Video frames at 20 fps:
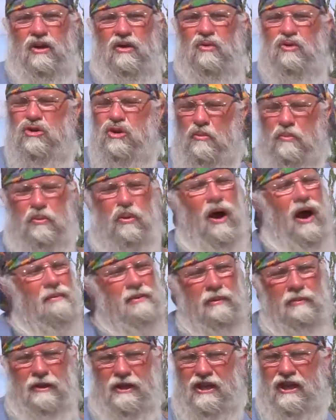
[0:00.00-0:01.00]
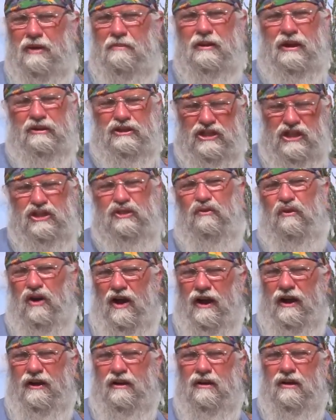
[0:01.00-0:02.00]
you probably can be just
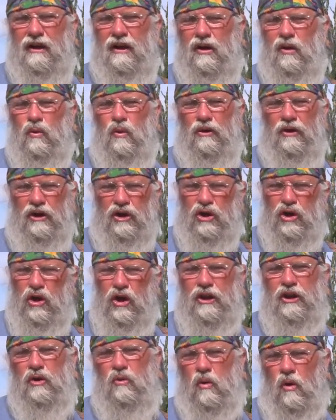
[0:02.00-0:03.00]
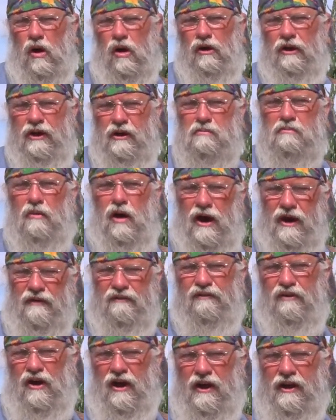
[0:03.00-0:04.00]
fine with a good quality
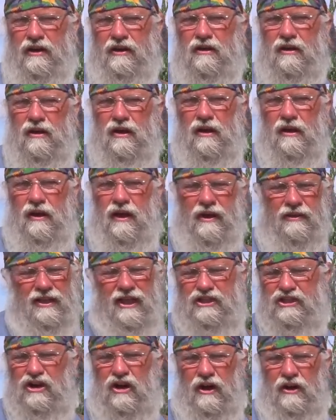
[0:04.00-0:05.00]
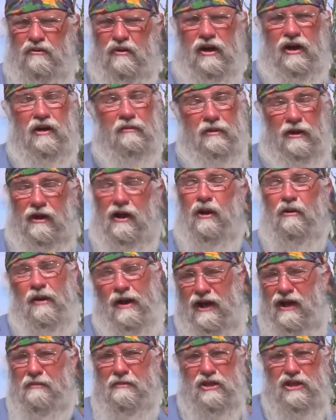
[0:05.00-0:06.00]
modified, and that's all I'd recommend. I
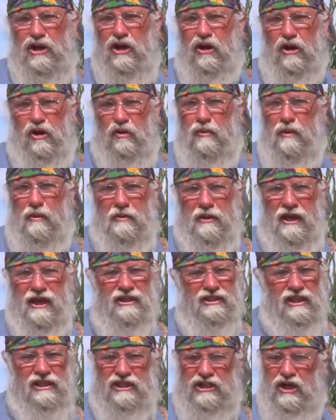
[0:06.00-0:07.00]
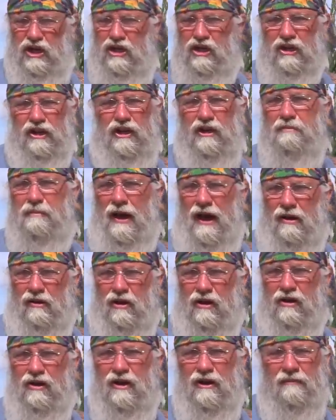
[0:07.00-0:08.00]
recommend the Cobra because it's a good clean
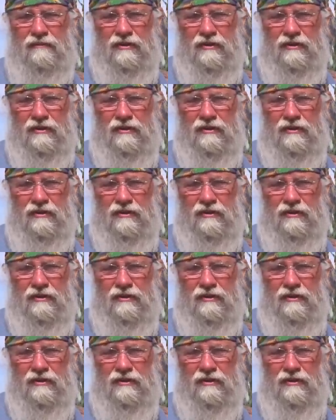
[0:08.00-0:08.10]
power.